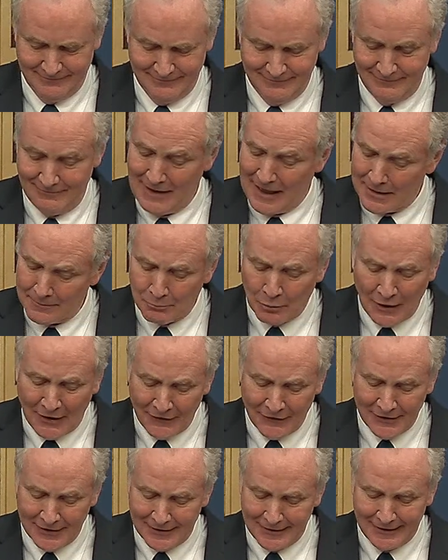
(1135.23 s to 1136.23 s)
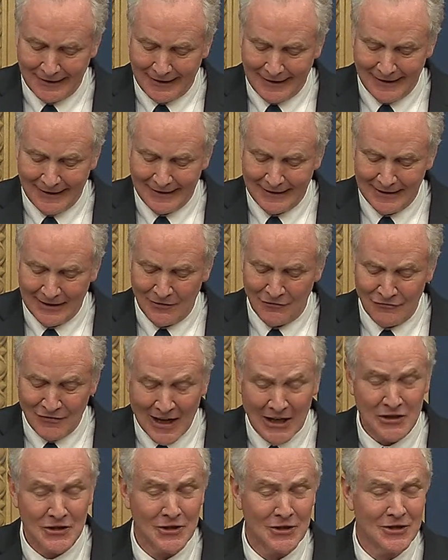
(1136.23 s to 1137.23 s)
Madam President,
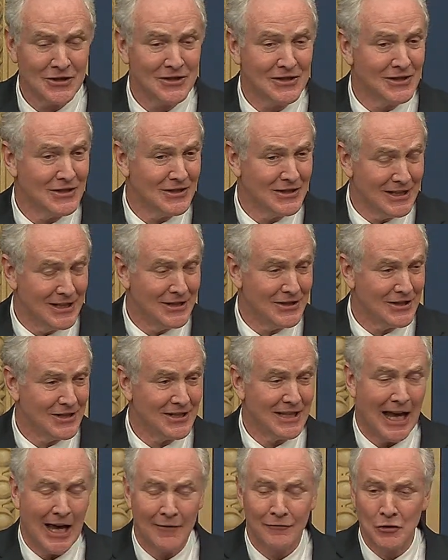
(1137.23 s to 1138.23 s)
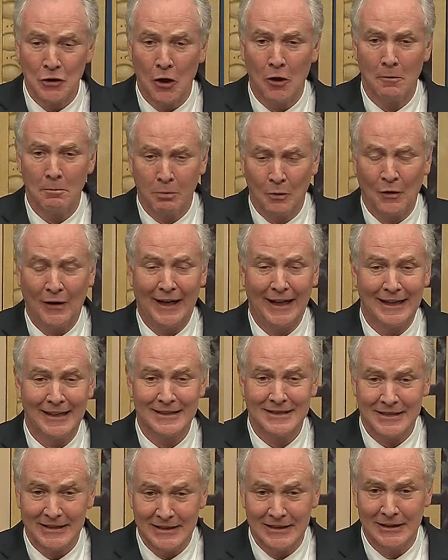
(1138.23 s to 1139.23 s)
infectious diseases have no plan
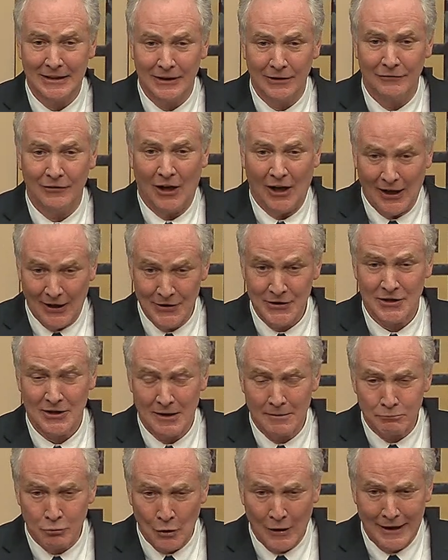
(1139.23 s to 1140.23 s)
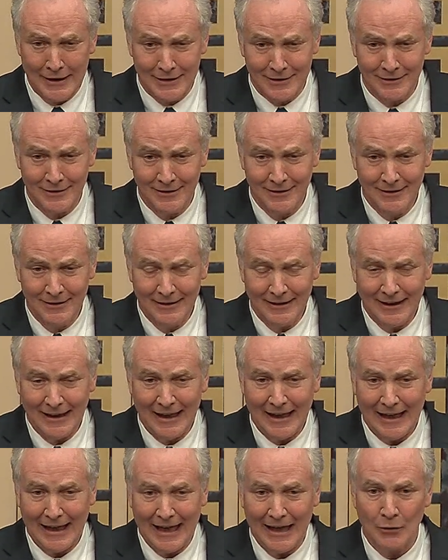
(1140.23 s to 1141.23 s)
to give us a break,
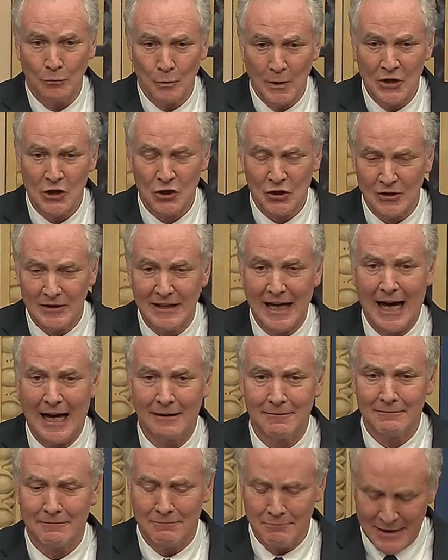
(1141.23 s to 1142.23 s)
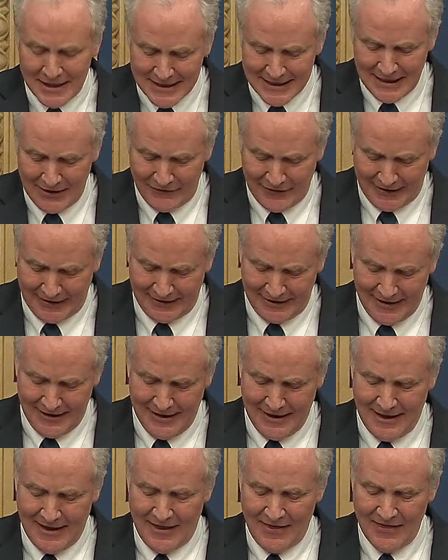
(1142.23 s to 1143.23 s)
and we should not be giving
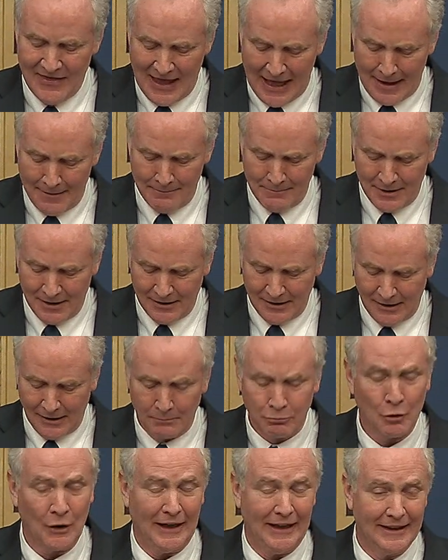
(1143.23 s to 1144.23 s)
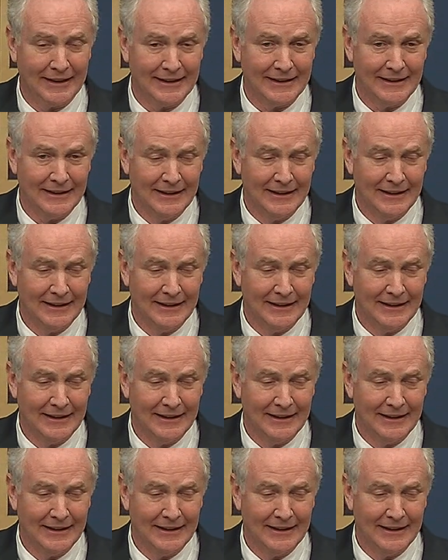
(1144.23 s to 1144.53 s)
them a break.